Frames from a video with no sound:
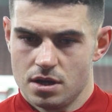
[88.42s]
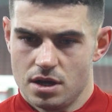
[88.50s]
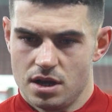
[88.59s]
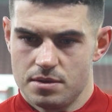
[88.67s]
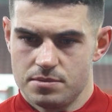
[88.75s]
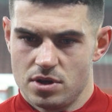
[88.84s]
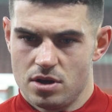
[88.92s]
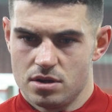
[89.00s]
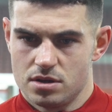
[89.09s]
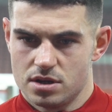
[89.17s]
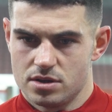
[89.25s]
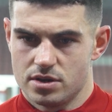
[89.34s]
No,
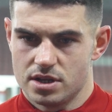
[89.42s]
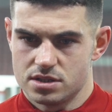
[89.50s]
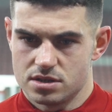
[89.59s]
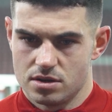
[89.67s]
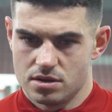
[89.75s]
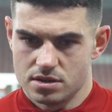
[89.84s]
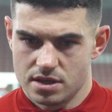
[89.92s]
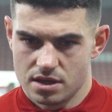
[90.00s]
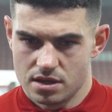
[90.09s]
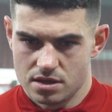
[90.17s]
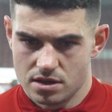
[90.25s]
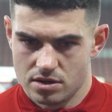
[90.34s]
I don't think so. I
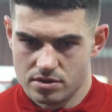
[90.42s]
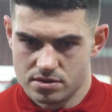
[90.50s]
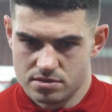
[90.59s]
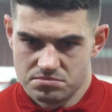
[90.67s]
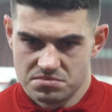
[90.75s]
think, you know,